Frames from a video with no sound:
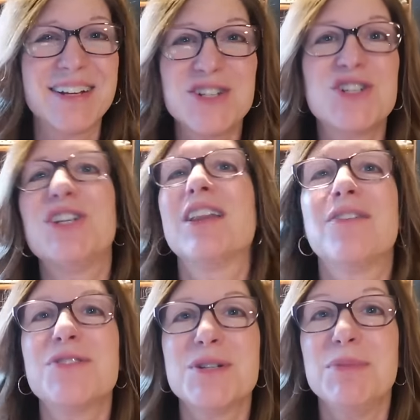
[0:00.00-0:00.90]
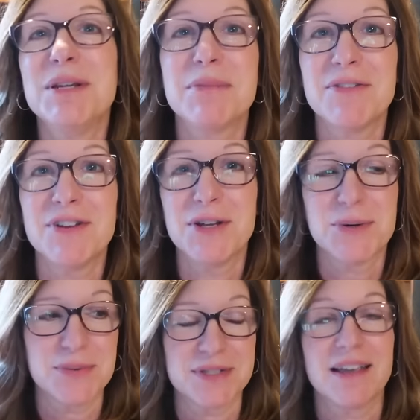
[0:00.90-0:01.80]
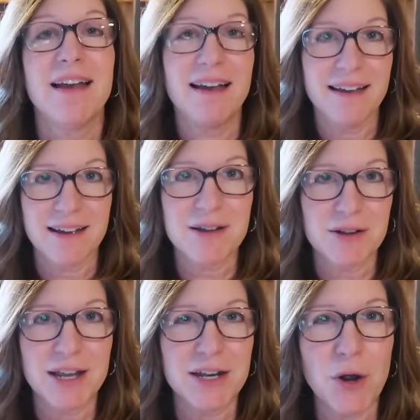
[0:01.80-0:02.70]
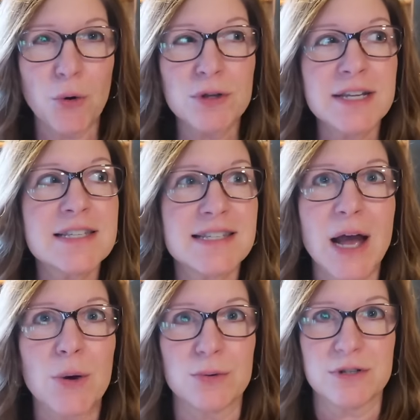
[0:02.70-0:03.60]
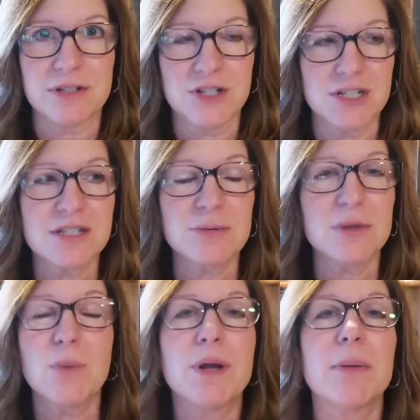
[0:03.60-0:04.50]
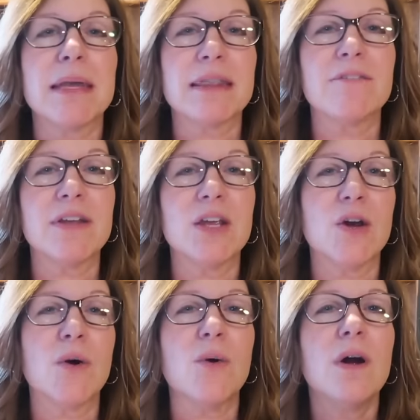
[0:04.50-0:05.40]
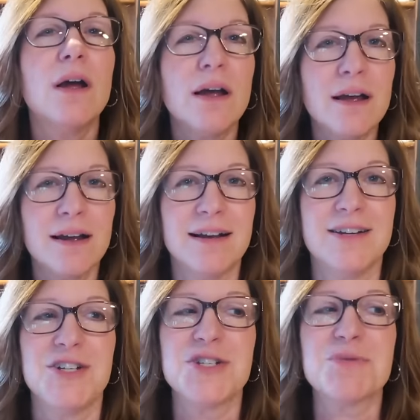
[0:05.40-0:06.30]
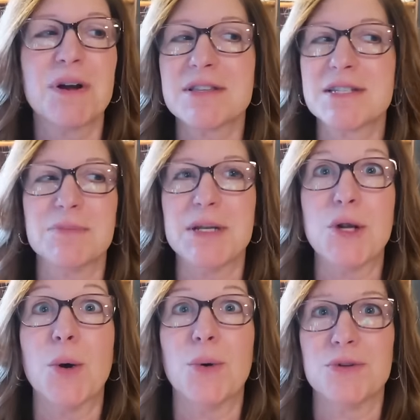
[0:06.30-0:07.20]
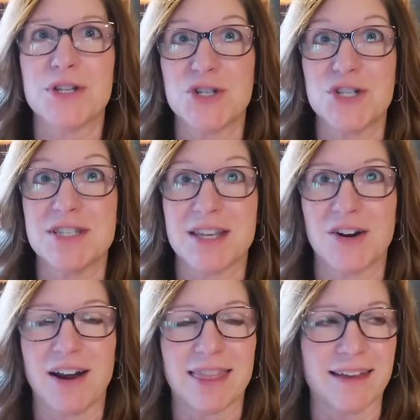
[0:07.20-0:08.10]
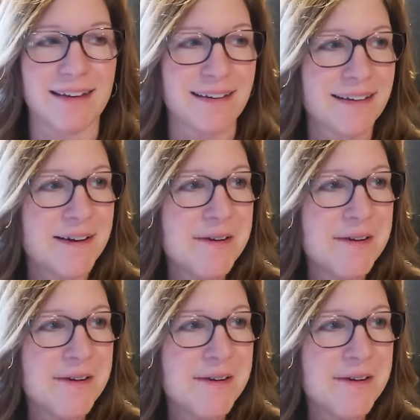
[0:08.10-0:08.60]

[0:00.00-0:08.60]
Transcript: She loves to be in my videos in only sound. She doesn't really want to be in the video. She just wants to be known that she's there, I think.